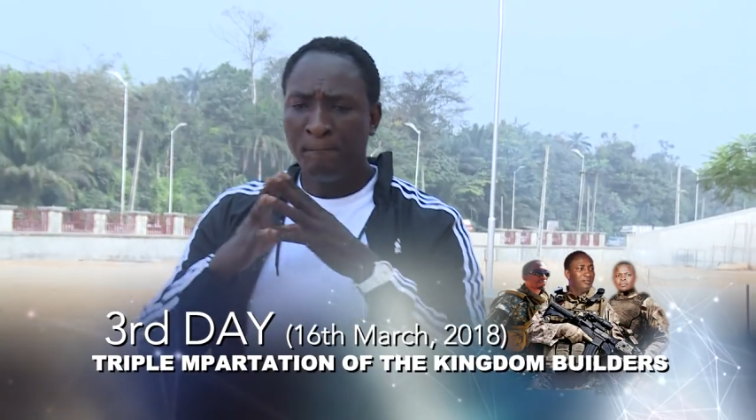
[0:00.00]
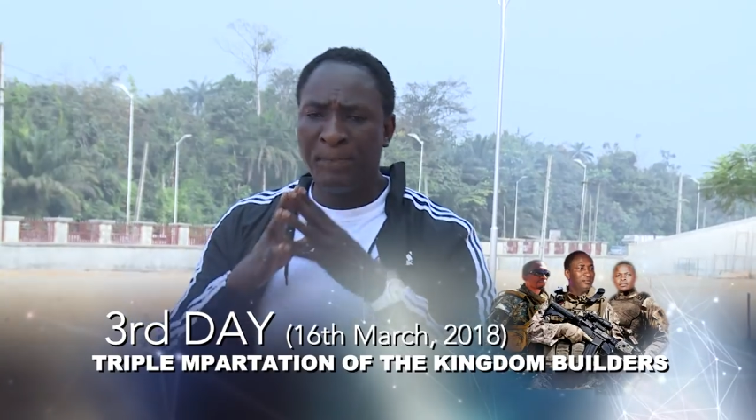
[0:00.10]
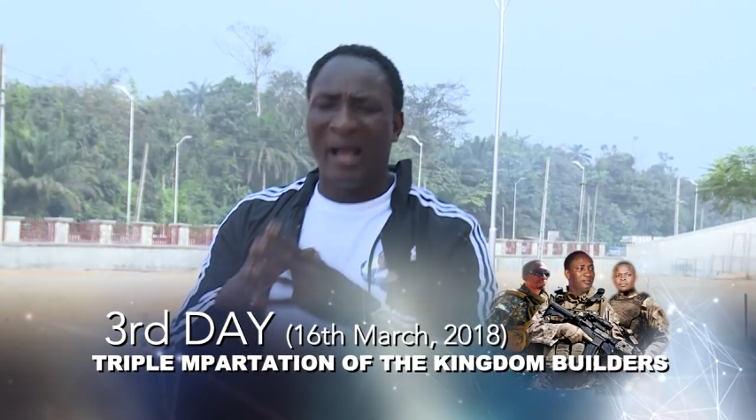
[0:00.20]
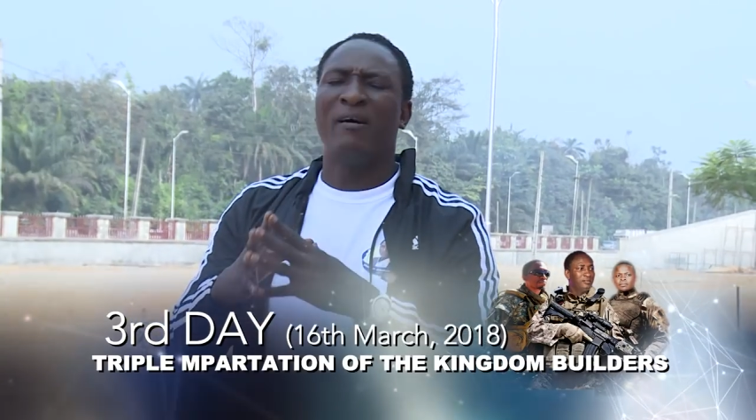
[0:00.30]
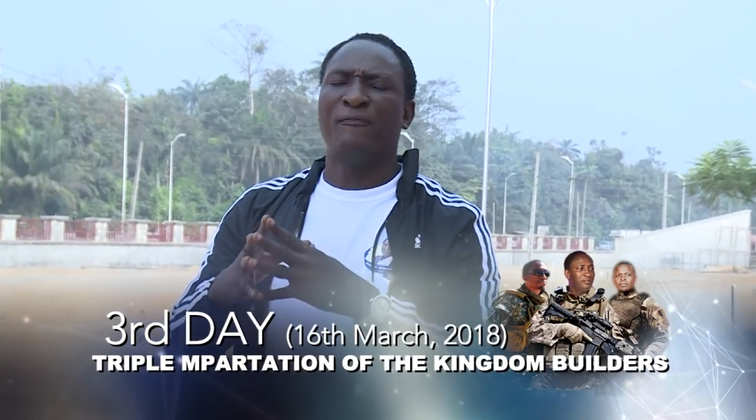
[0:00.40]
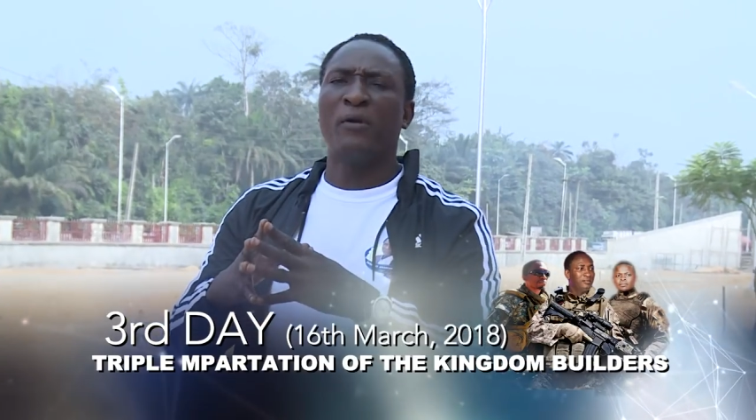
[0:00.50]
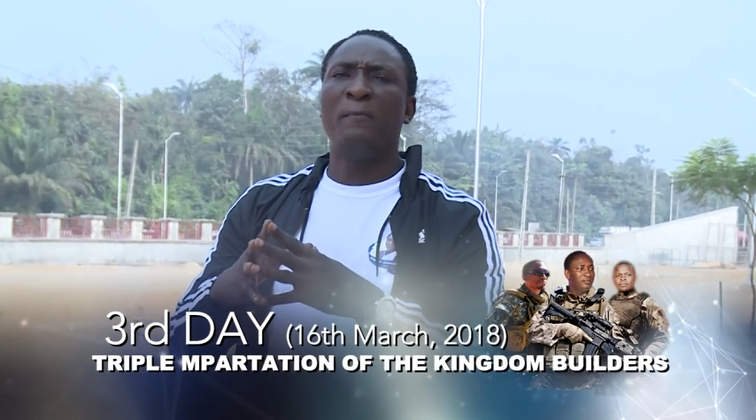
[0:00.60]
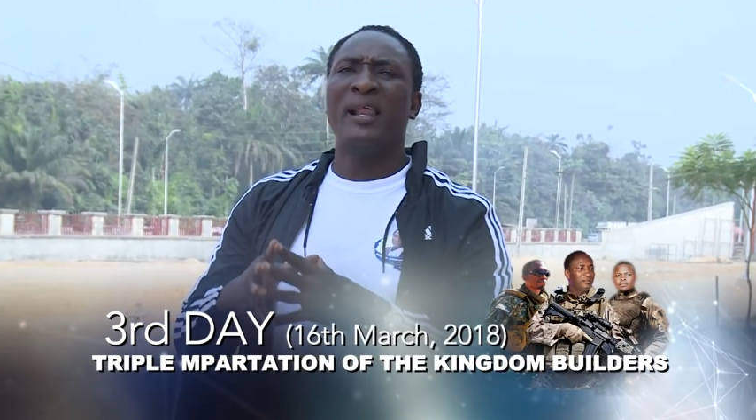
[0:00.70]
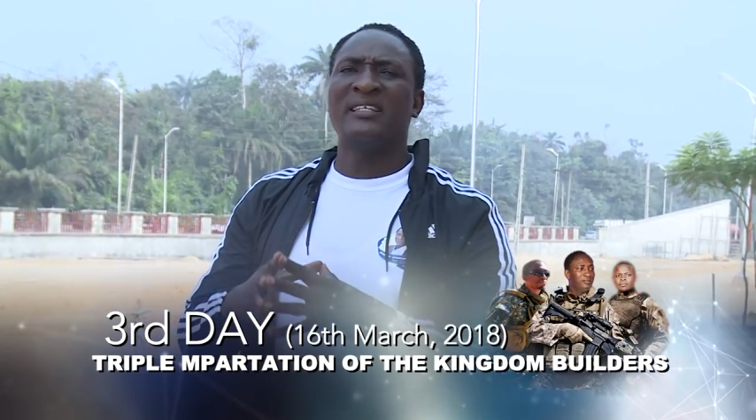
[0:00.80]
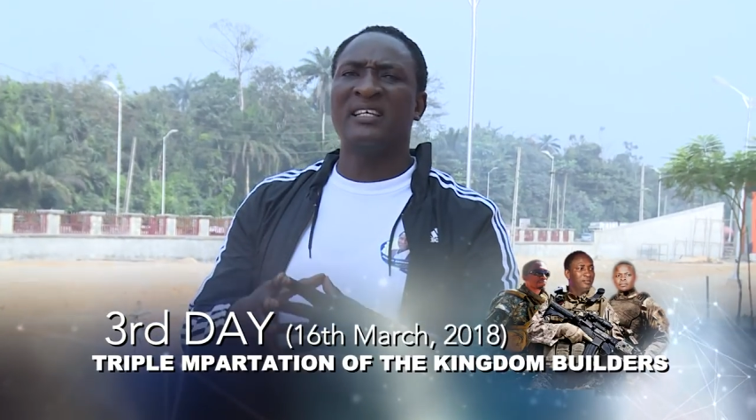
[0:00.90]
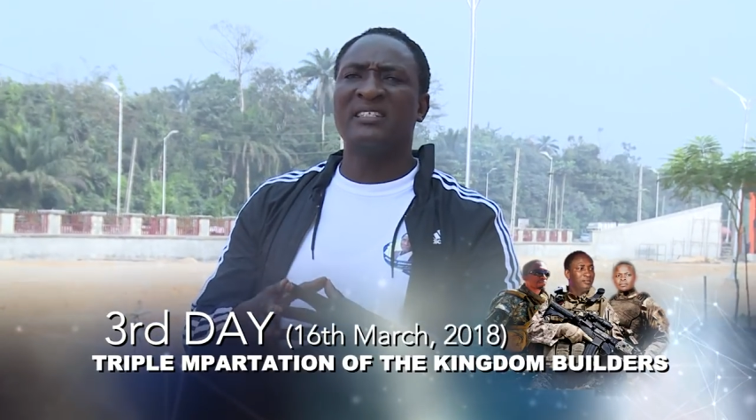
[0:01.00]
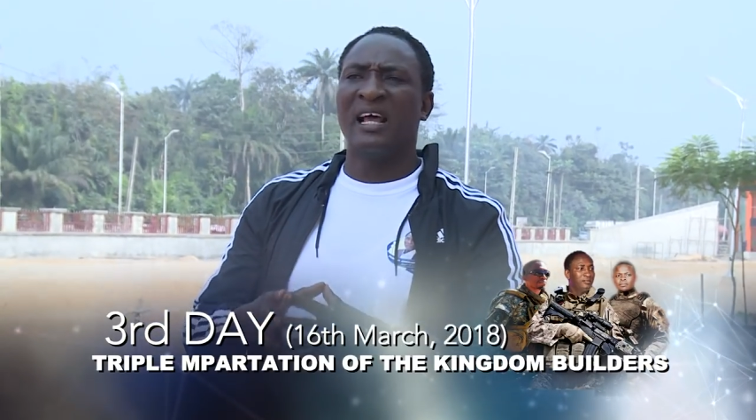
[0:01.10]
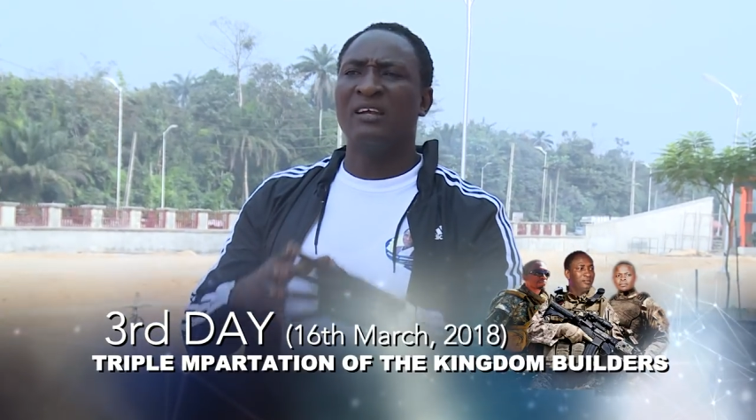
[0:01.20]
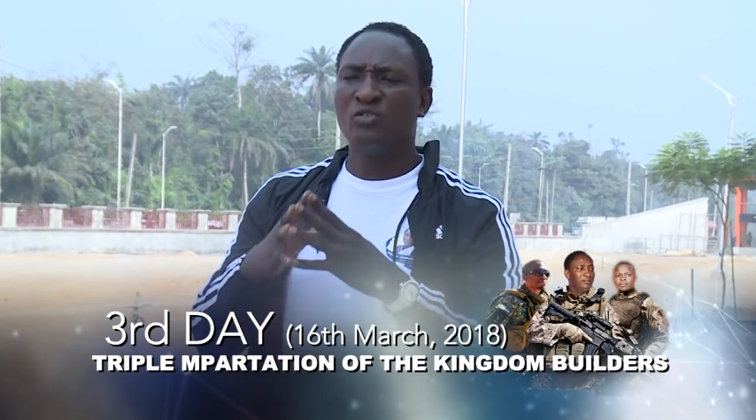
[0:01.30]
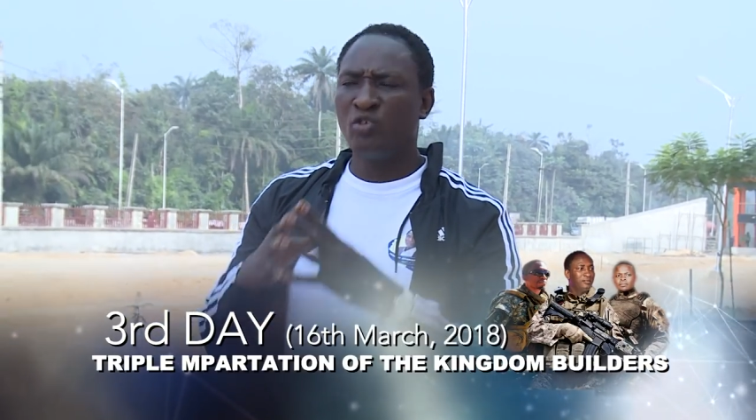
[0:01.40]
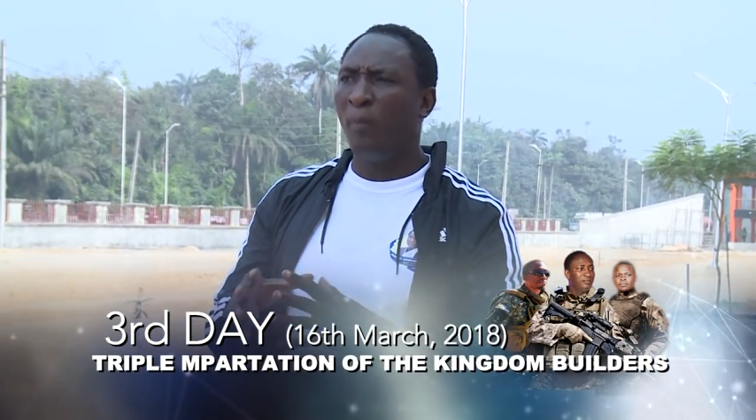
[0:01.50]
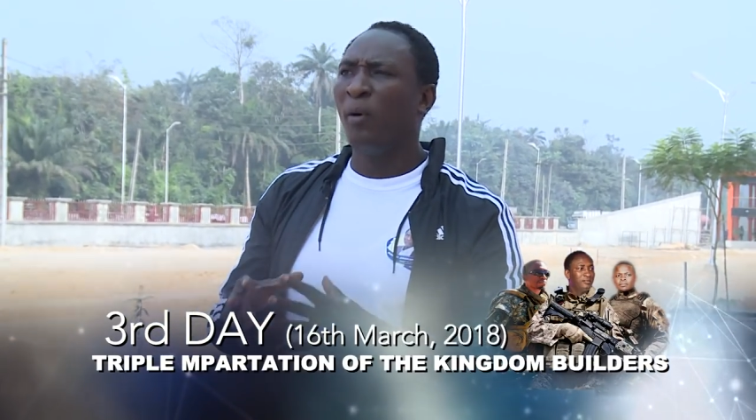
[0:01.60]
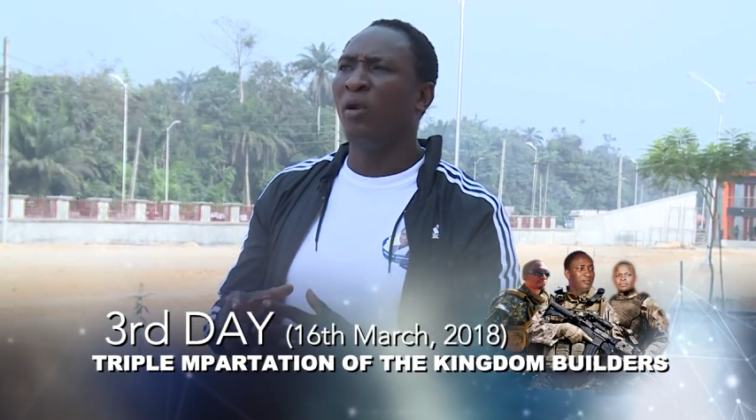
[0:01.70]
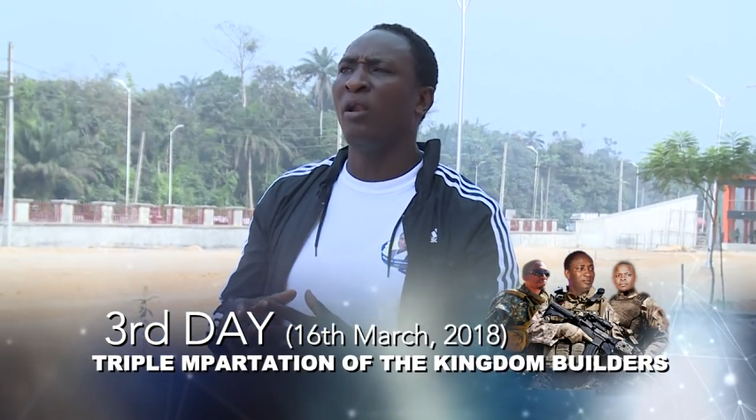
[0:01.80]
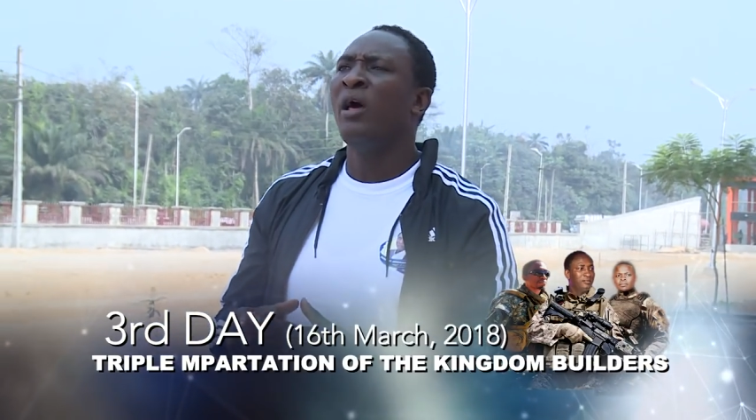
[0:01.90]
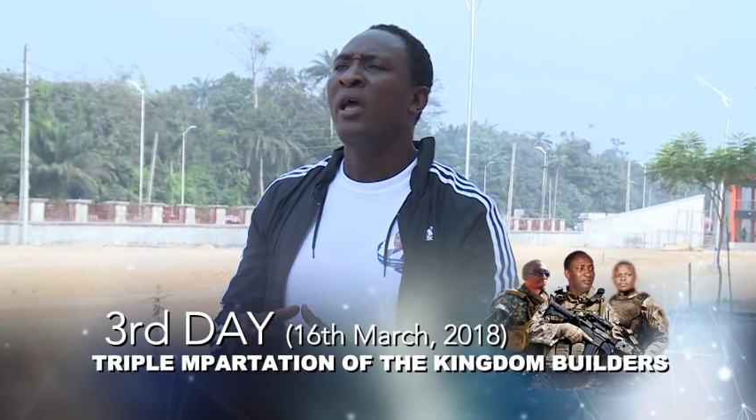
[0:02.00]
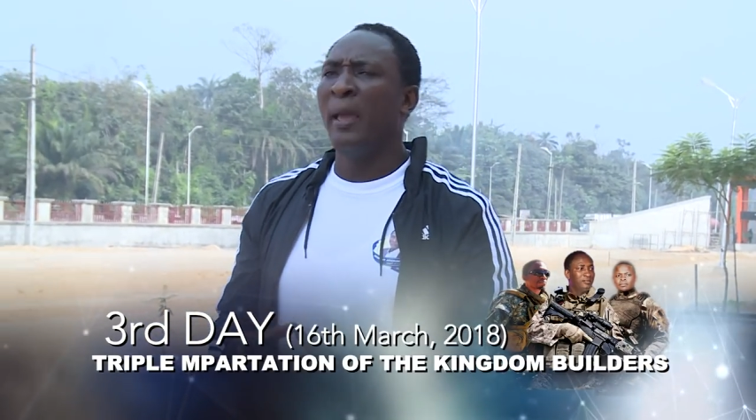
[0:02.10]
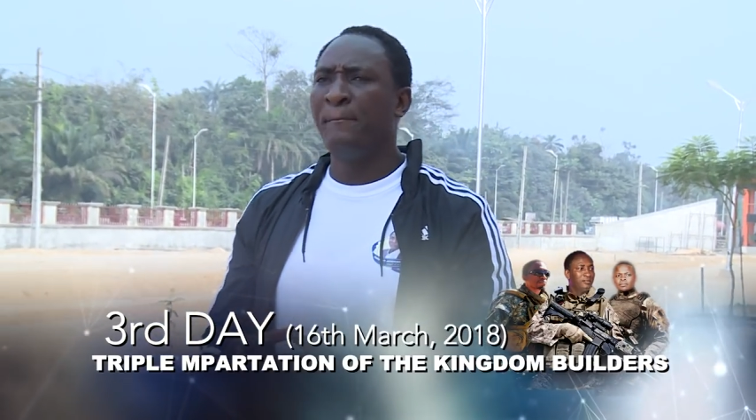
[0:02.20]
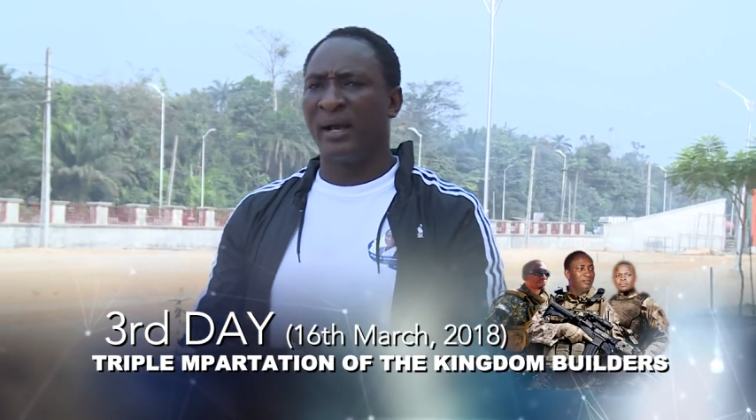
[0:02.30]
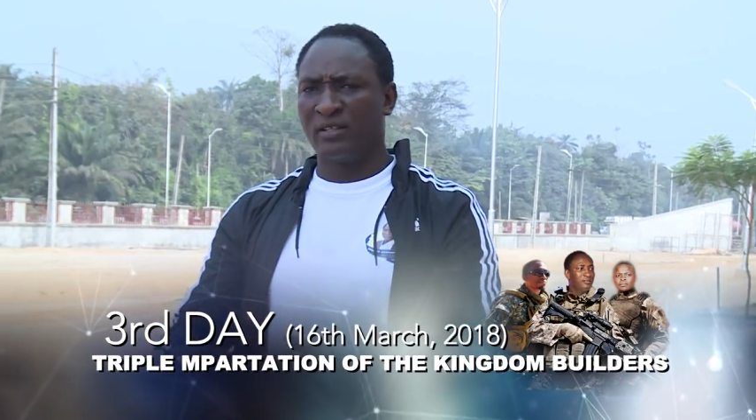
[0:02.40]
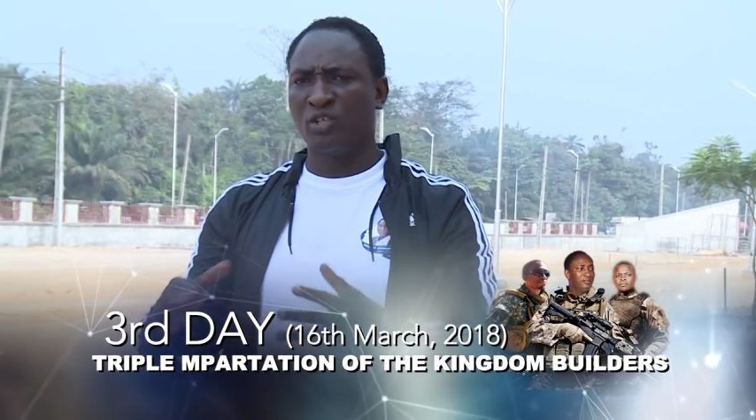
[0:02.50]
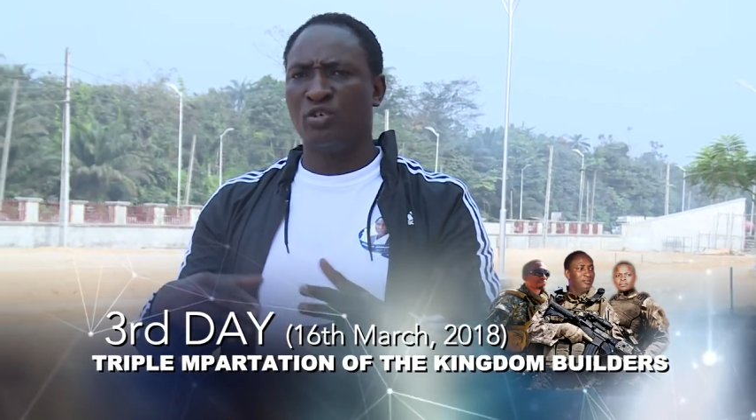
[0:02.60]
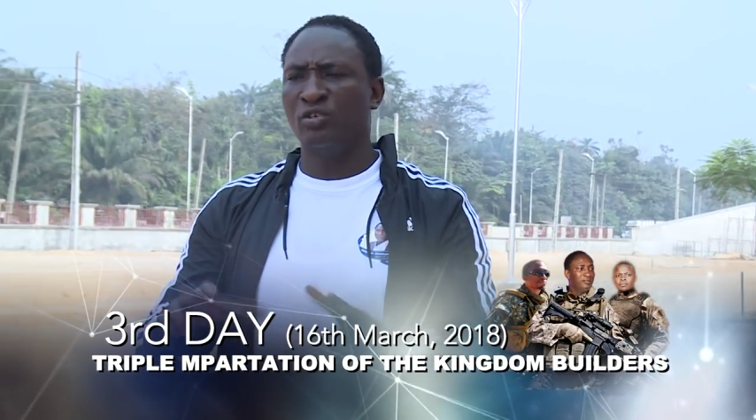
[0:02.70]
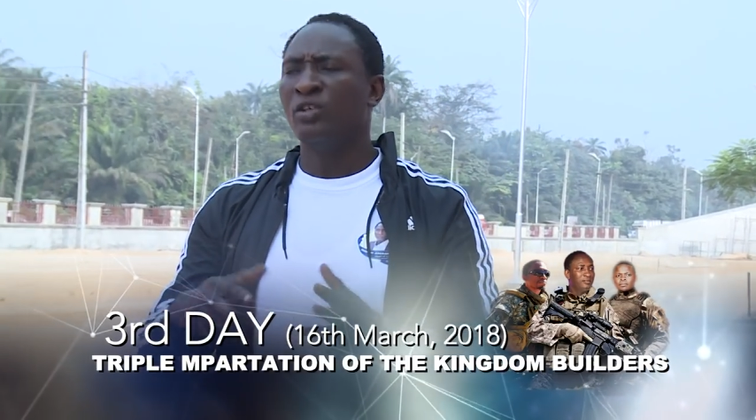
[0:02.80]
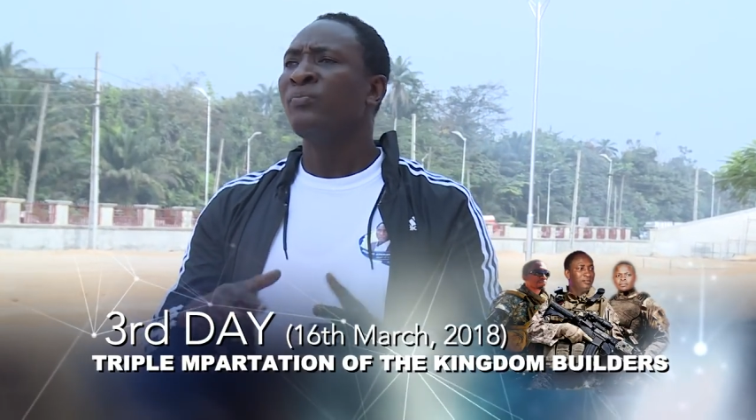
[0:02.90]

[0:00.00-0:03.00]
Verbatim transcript: powerful blessings and double impactation.